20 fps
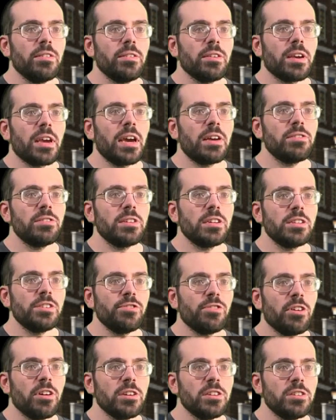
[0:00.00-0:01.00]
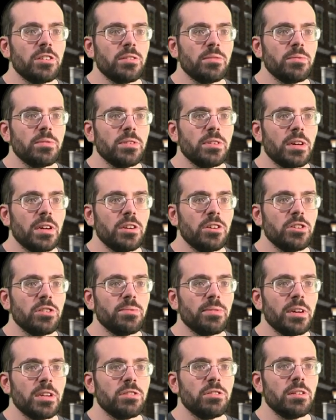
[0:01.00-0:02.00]
catches rod zone sliders,
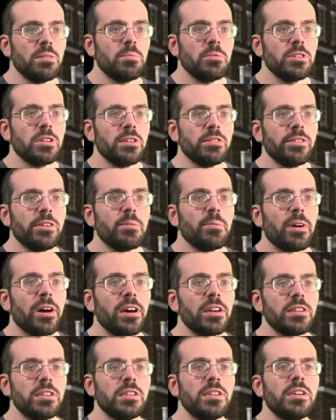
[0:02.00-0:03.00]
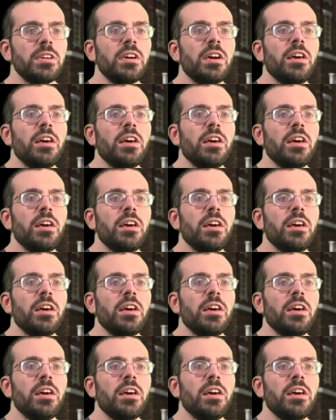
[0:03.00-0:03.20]
smash sweepers, and robots.